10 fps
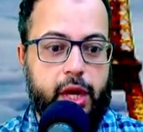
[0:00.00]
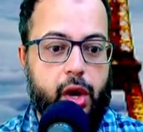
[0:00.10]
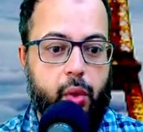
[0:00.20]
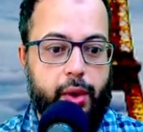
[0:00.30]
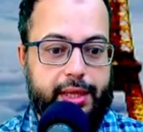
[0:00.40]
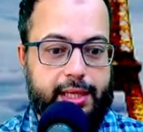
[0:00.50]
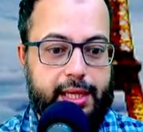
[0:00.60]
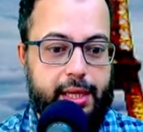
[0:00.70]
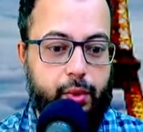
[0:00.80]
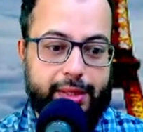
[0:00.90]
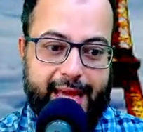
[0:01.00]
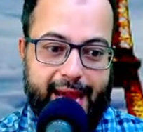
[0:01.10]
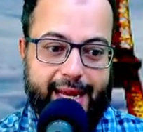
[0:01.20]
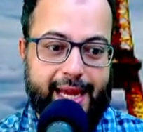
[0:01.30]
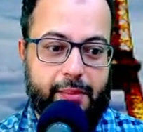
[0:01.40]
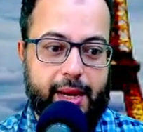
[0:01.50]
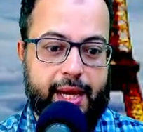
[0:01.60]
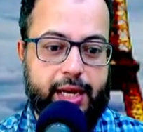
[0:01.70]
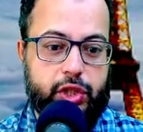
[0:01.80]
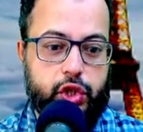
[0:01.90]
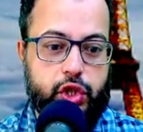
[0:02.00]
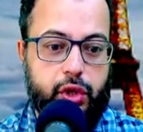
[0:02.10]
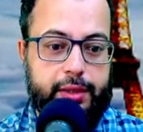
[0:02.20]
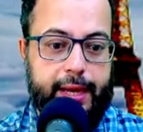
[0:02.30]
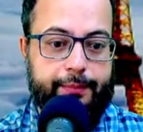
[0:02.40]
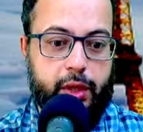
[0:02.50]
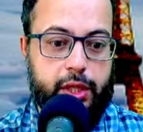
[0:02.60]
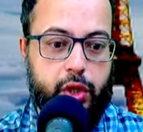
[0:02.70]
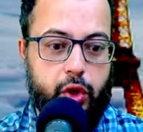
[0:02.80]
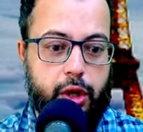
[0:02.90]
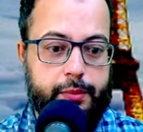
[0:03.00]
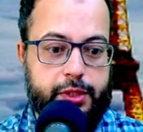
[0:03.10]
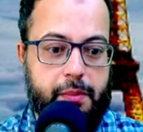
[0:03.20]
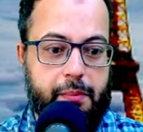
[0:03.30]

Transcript: with Harry and Meghan to show them the ropes,